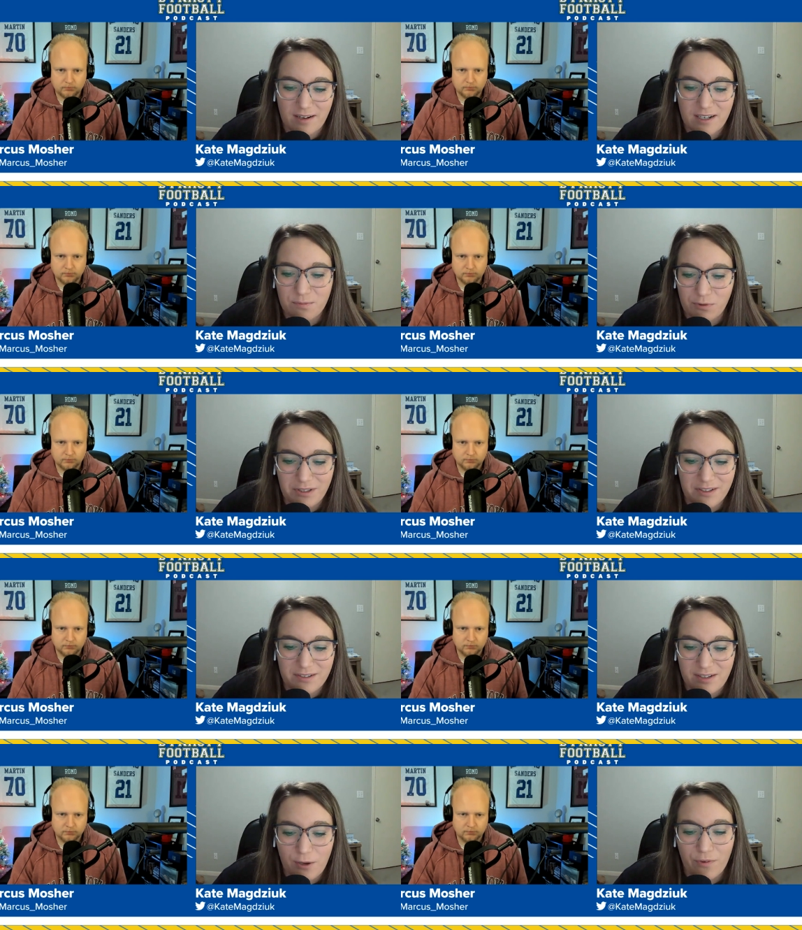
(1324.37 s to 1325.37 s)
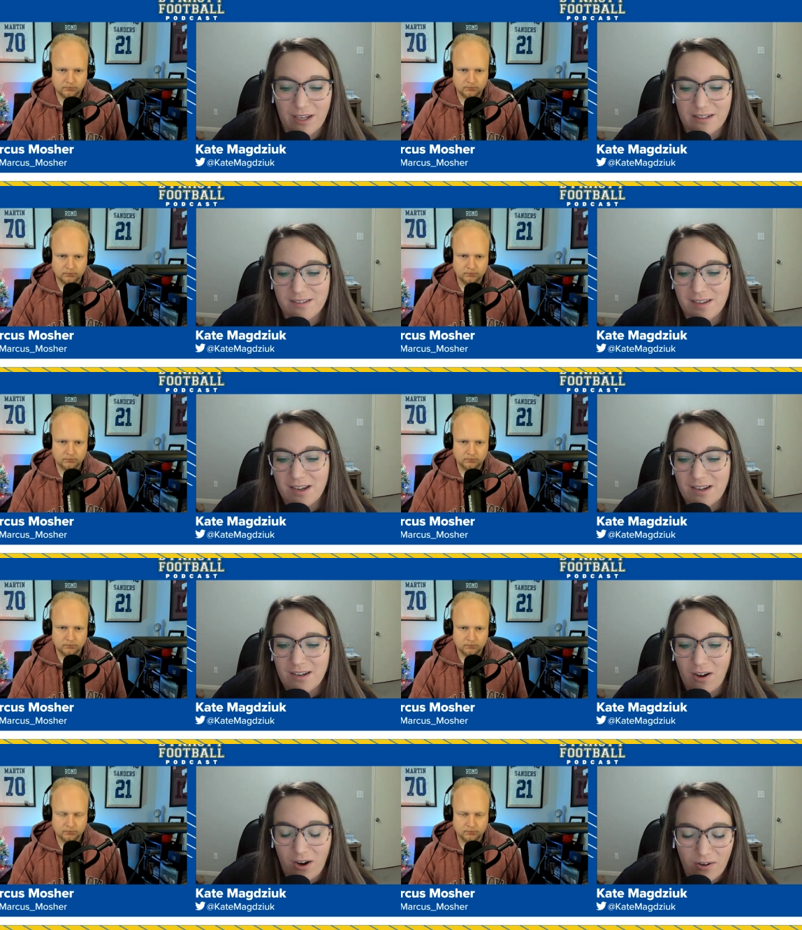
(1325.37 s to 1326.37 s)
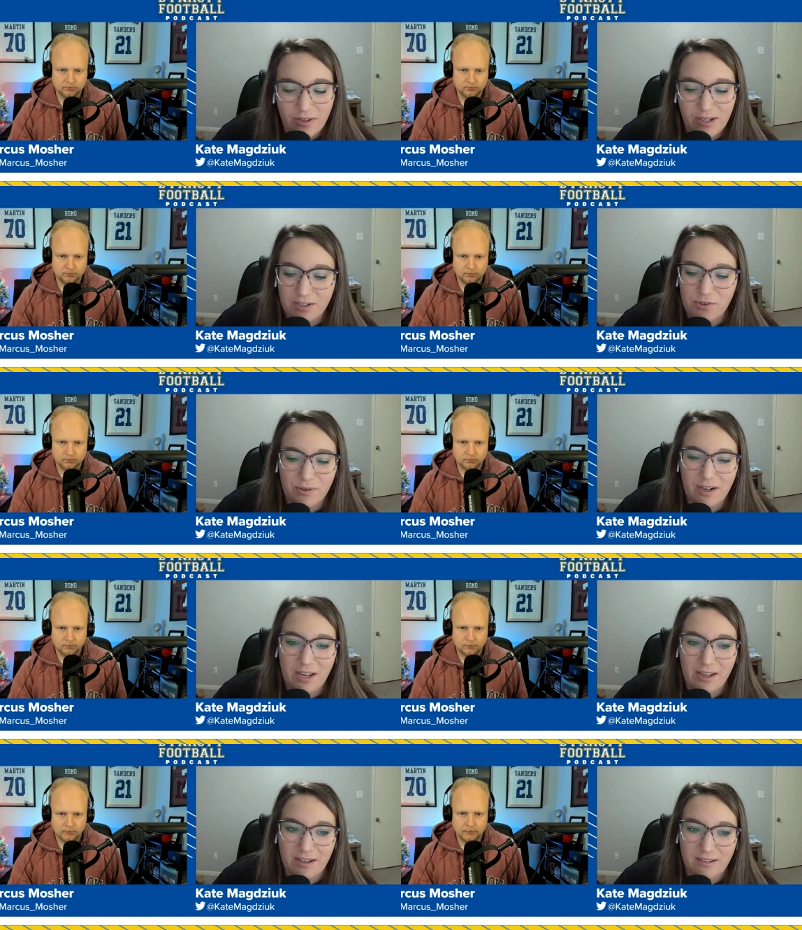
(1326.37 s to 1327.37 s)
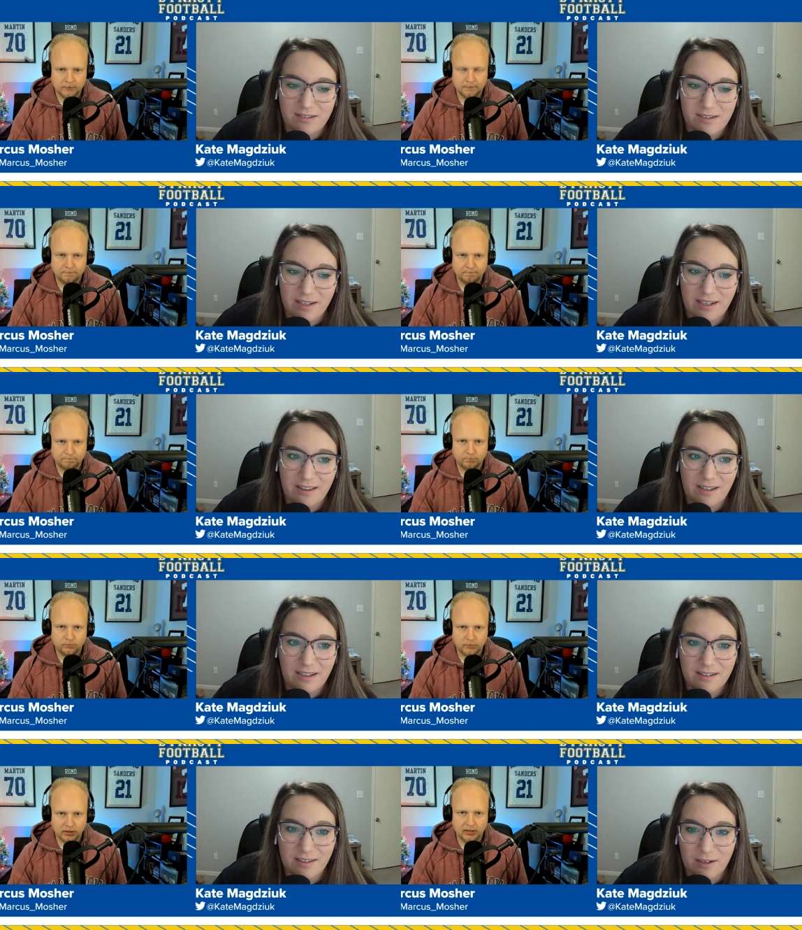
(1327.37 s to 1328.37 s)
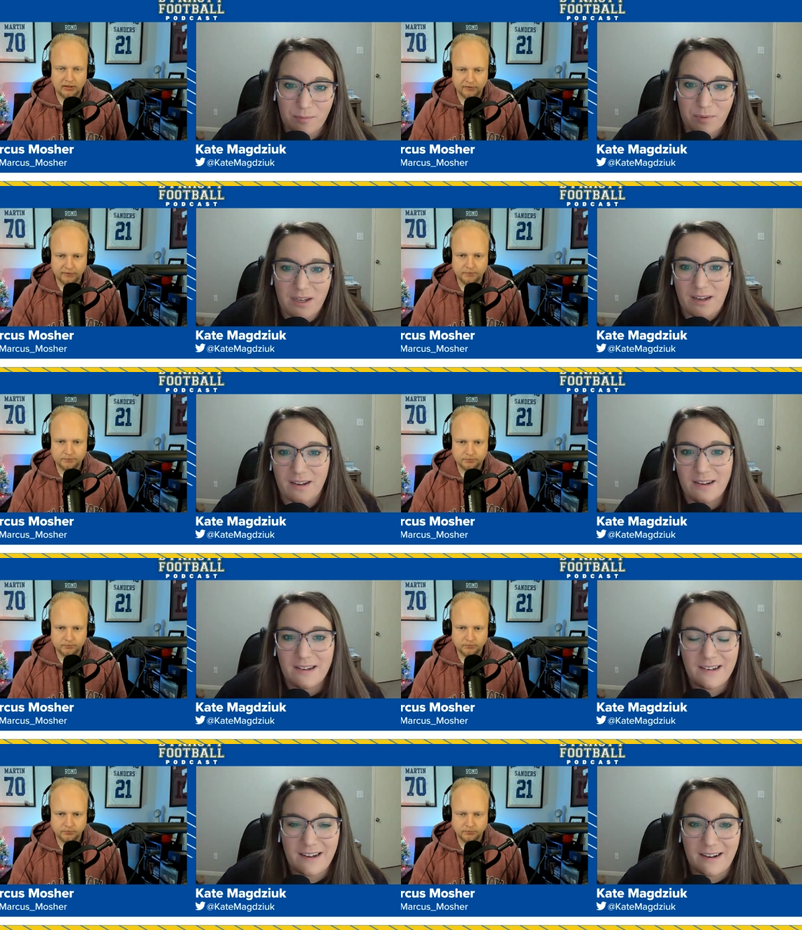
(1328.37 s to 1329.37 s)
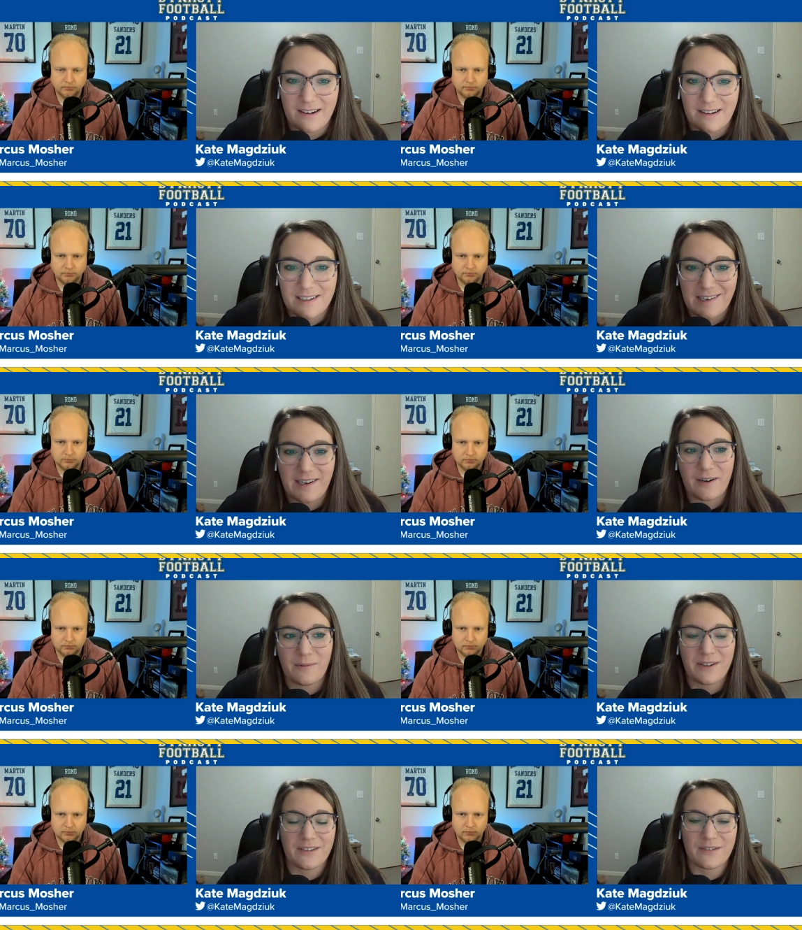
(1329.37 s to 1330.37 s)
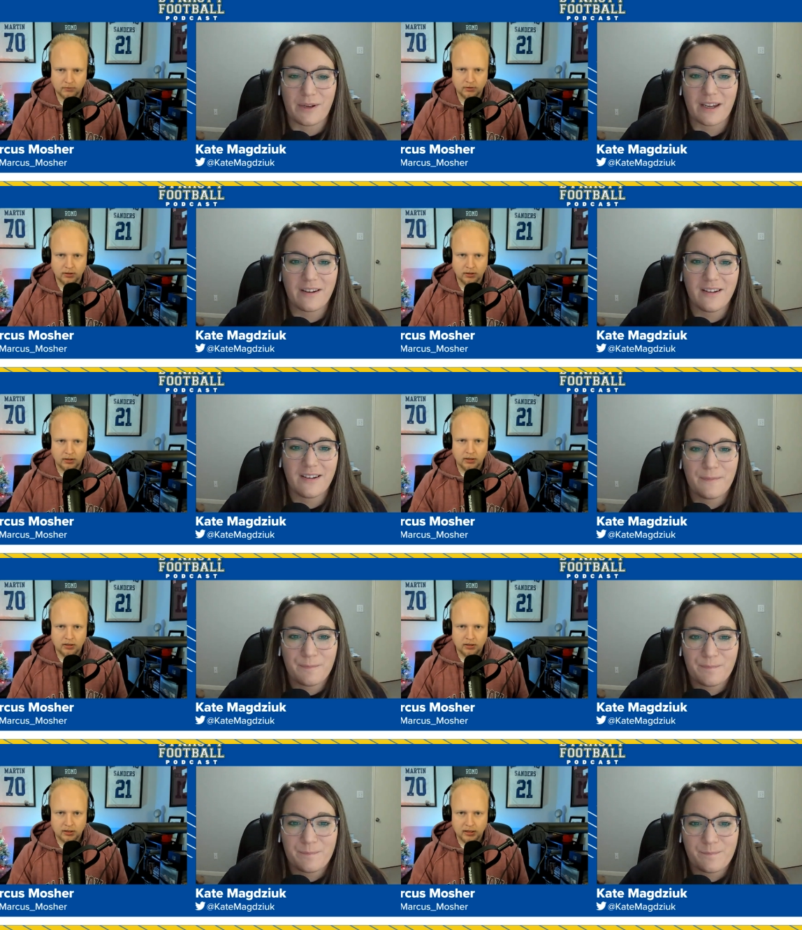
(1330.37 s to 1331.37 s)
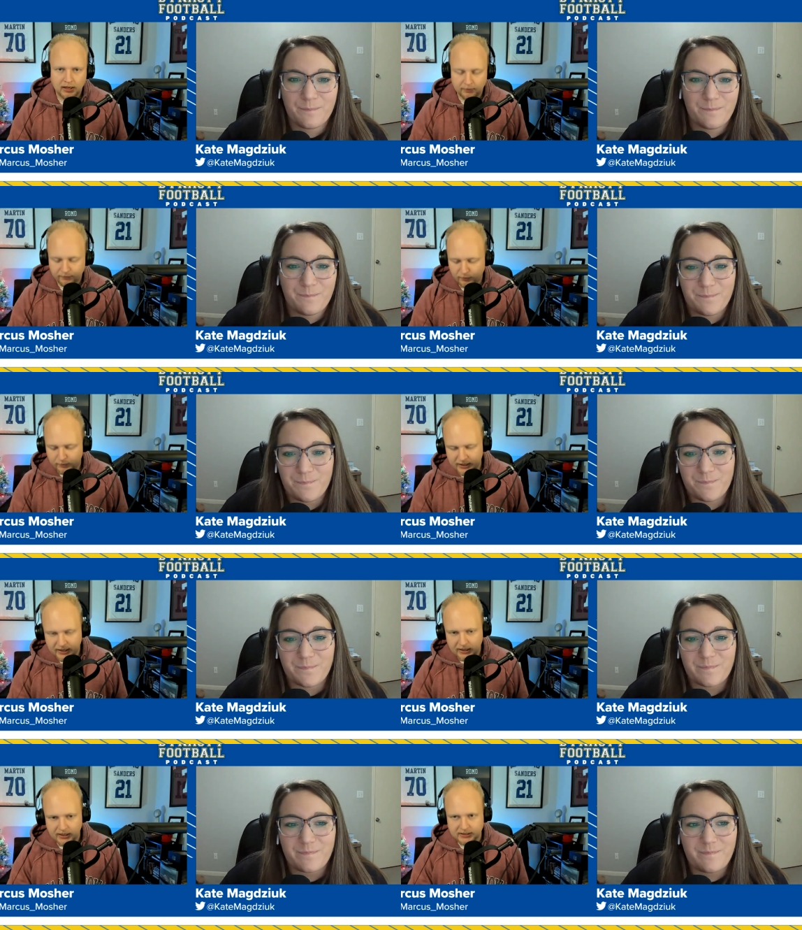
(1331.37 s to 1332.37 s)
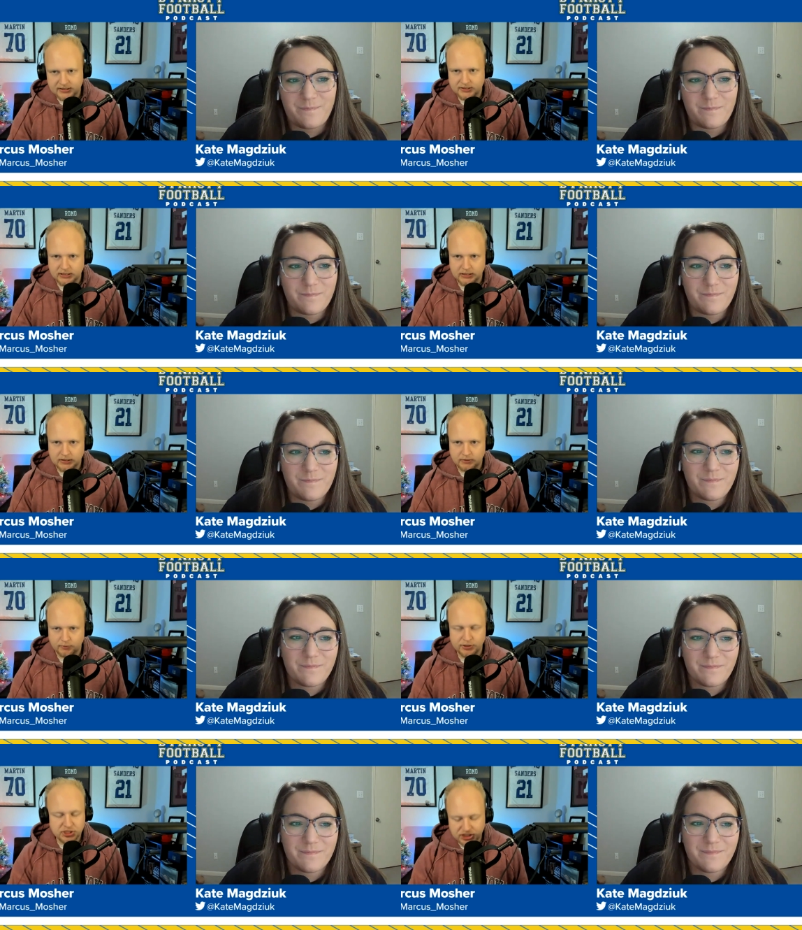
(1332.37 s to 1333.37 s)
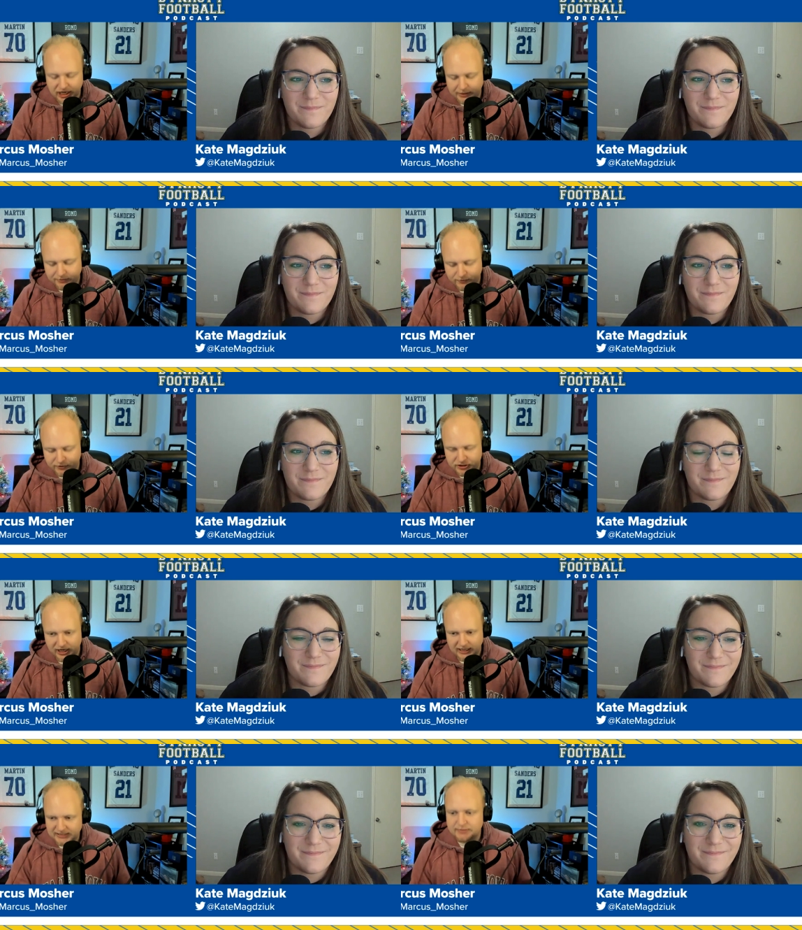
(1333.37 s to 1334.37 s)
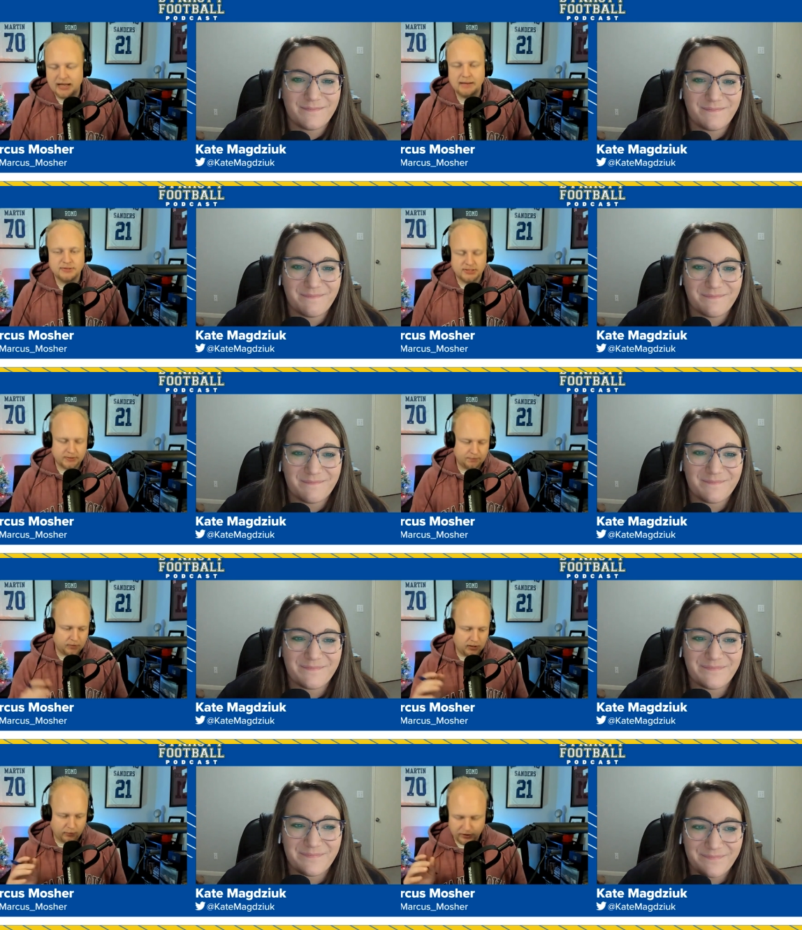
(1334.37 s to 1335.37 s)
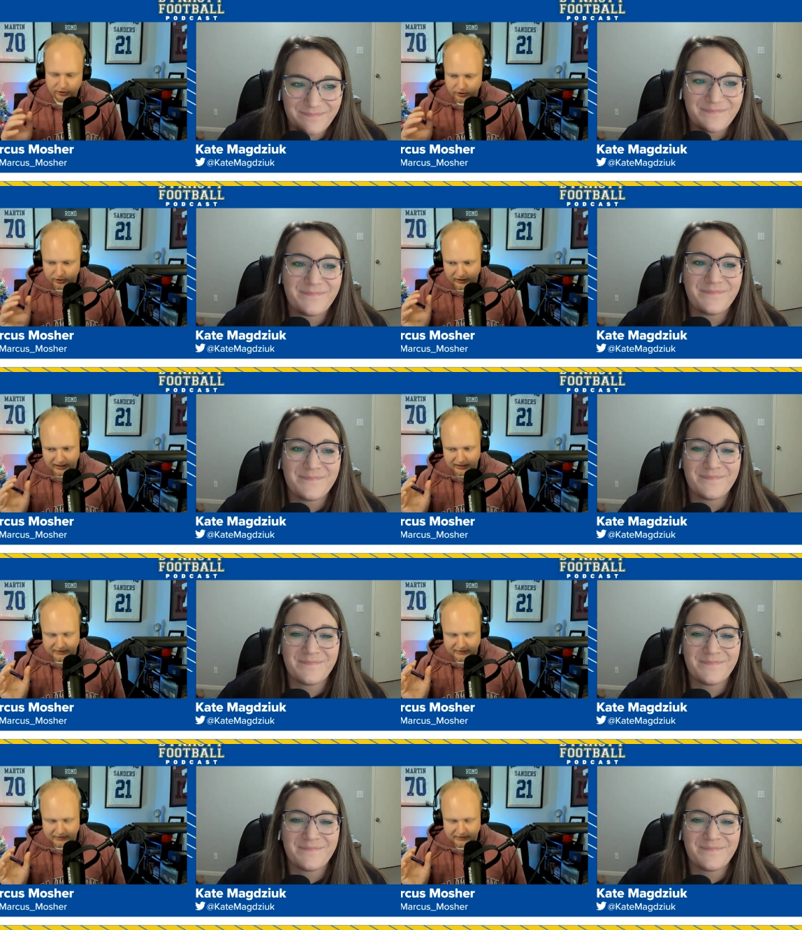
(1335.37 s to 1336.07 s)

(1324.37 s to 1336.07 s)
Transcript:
Speaker 1: exploit this defense, all in on Jordan Akins, and I think he's going to uh-huh. be uh, a tight end
Speaker 2: one this week. Um, for me, it's Richie James for the Giants. Sometimes, whether you're like in a